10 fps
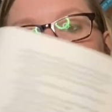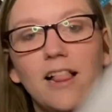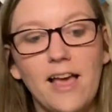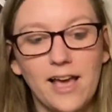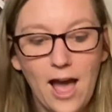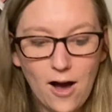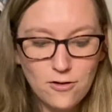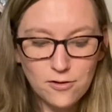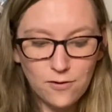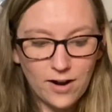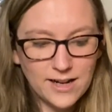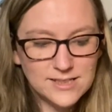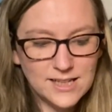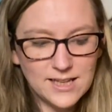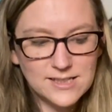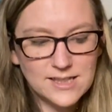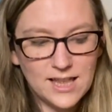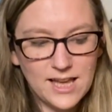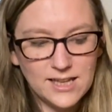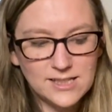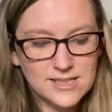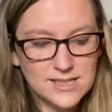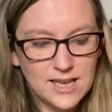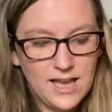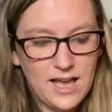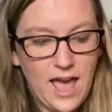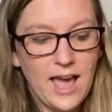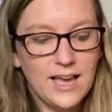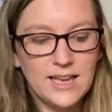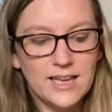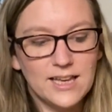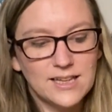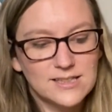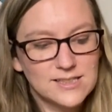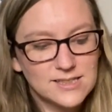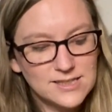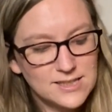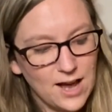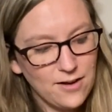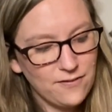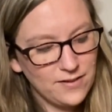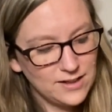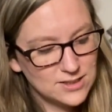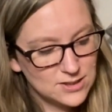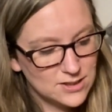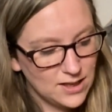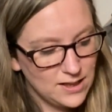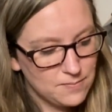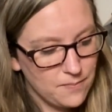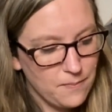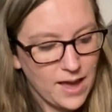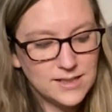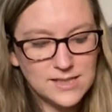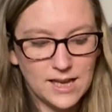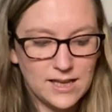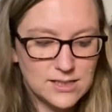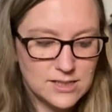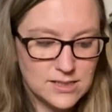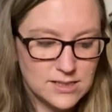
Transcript: like, how crazy is this? Hades and stuff. It's just amazing. It just